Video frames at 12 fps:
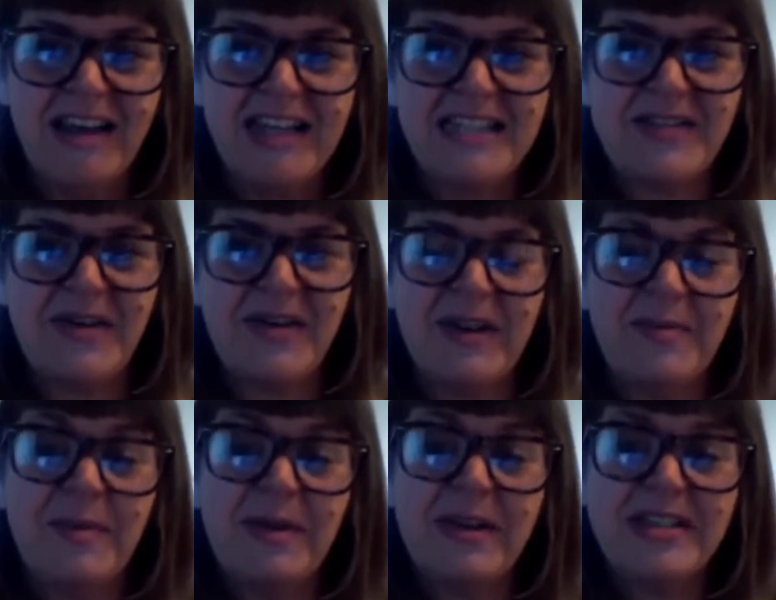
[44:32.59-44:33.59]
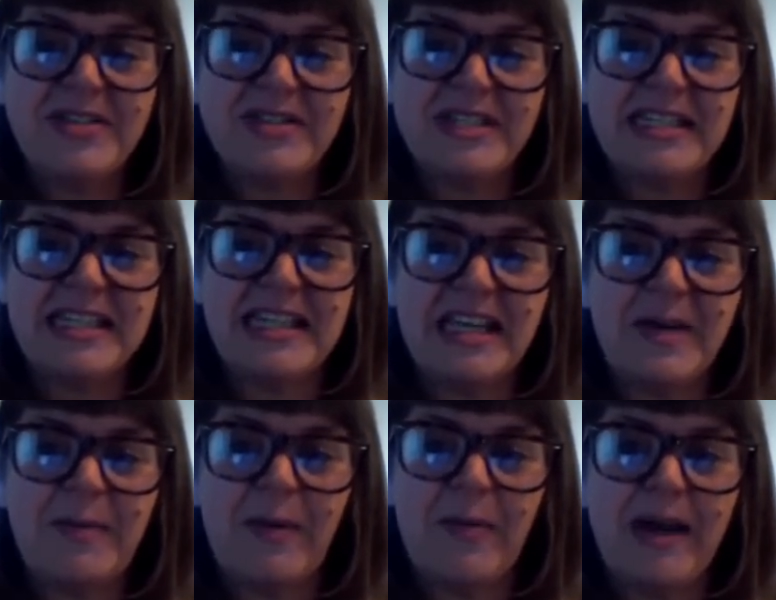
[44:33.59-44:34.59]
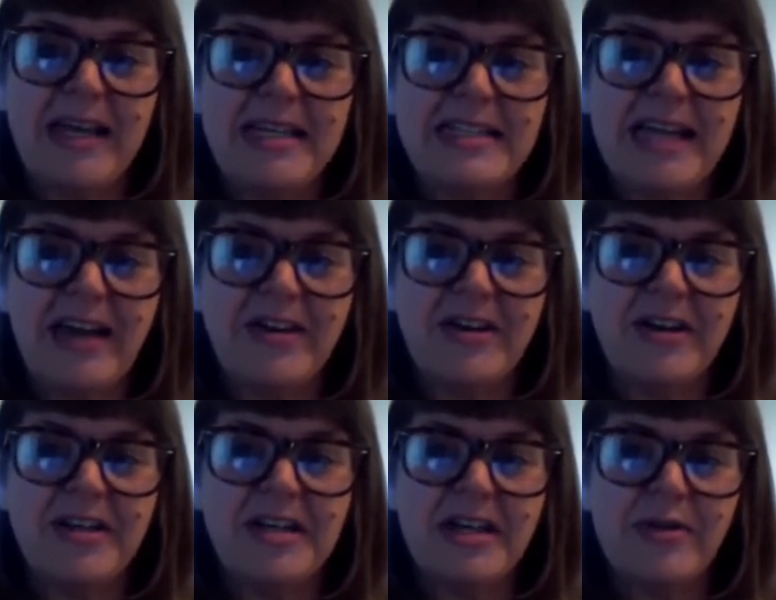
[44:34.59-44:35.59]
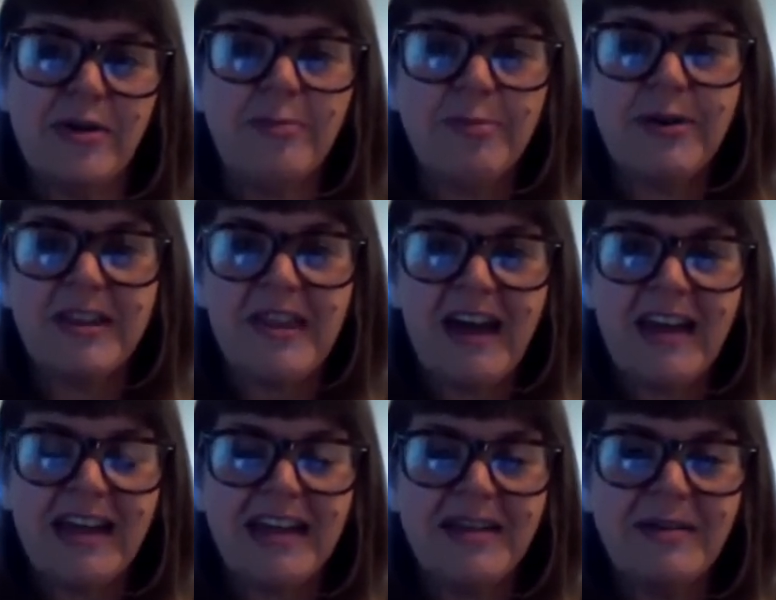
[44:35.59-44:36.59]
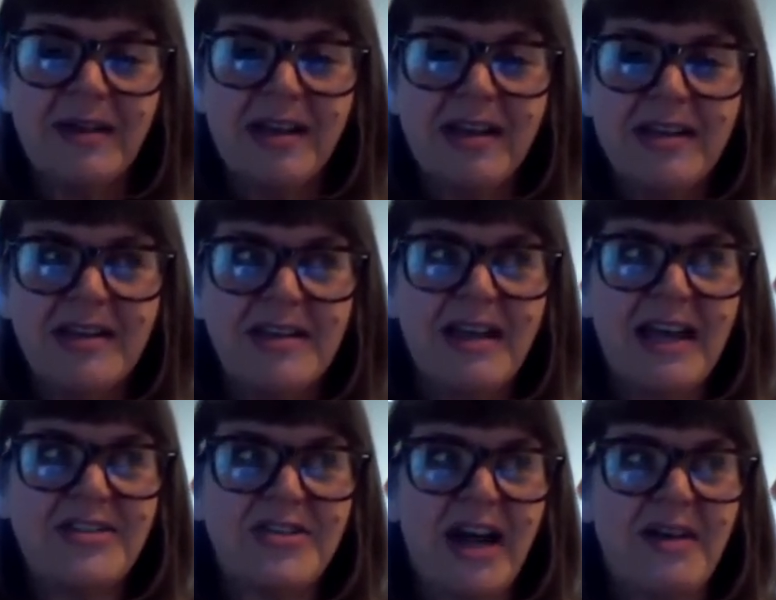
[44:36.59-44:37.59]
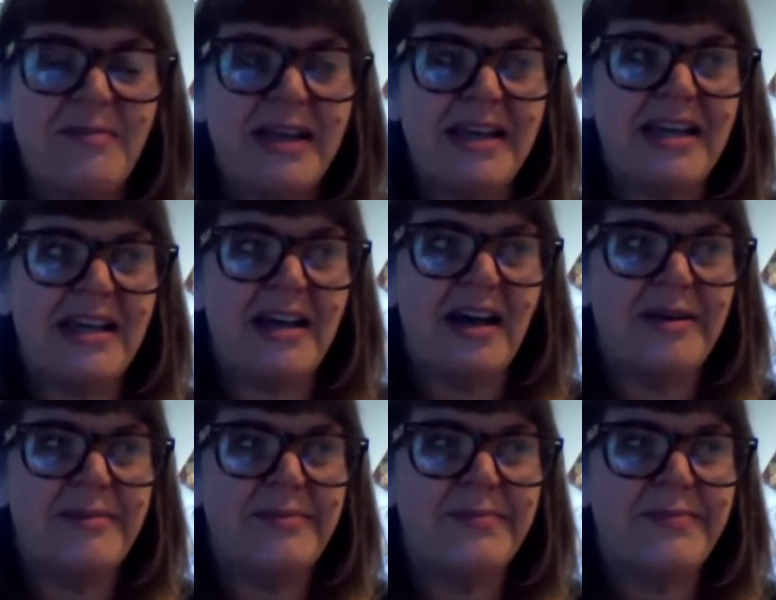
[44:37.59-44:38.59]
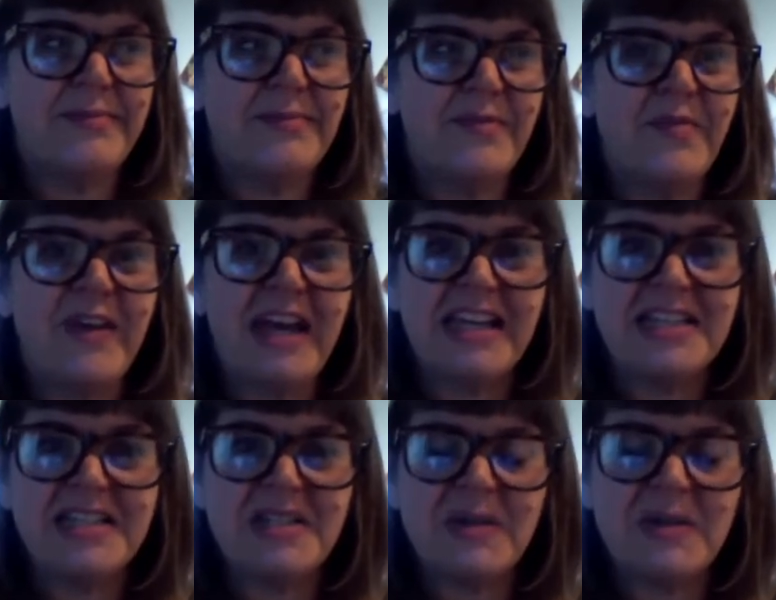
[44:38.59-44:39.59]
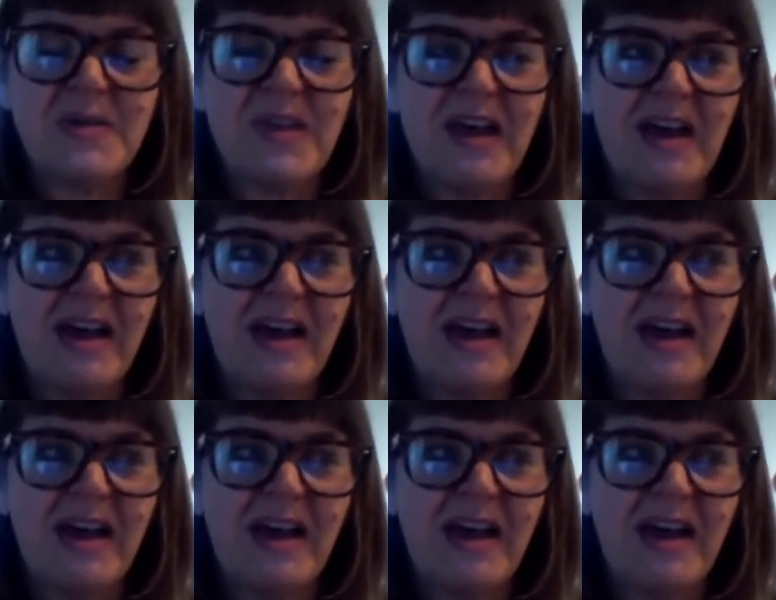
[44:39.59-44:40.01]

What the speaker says: And so it'd be interesting to think about ways I could incorporate that in and try to make it fit into